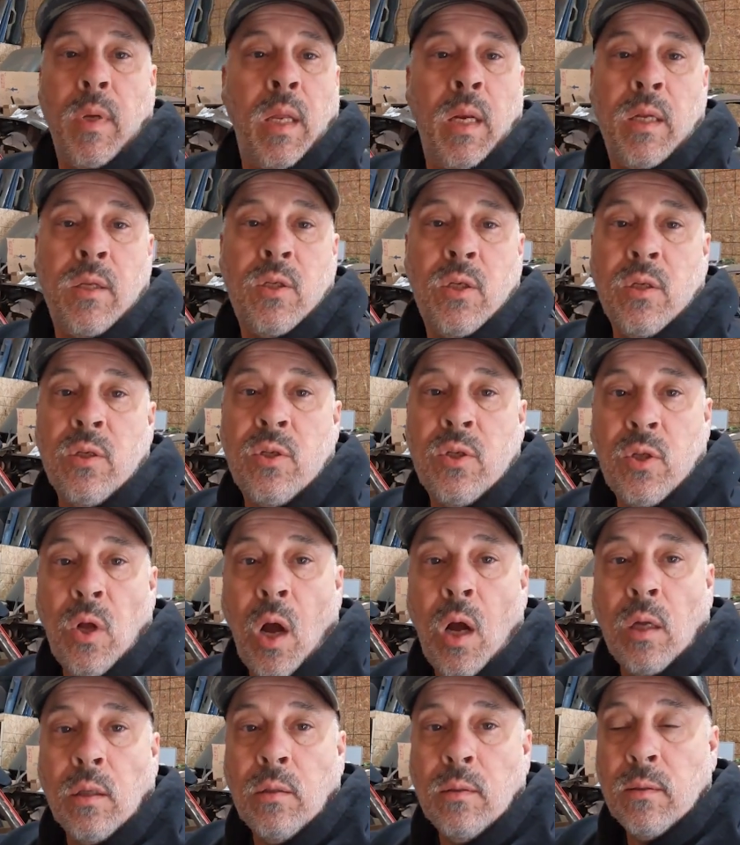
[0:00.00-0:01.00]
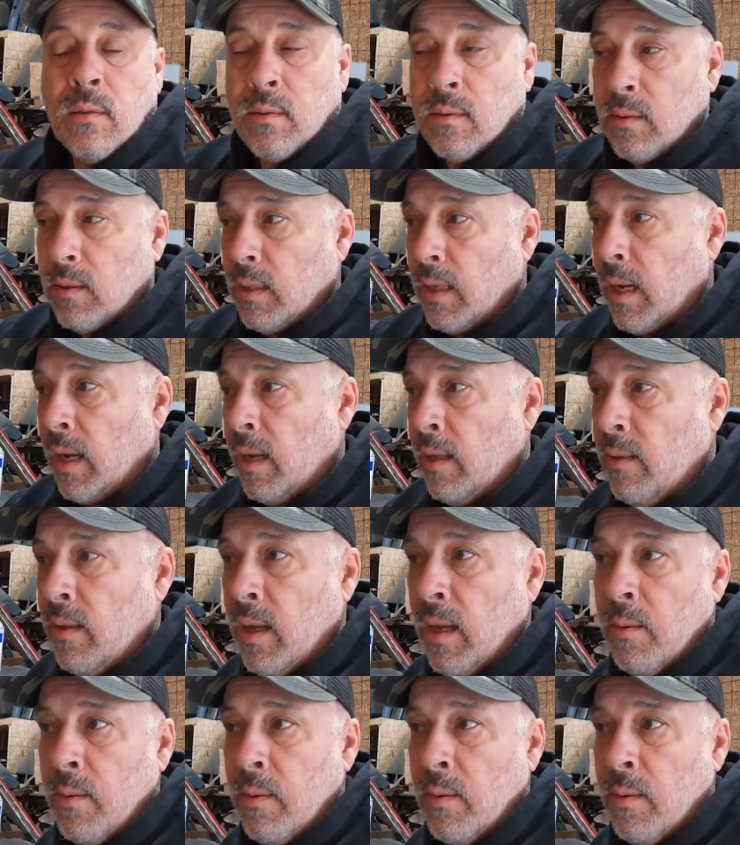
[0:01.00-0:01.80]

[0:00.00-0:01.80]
and it's installed, and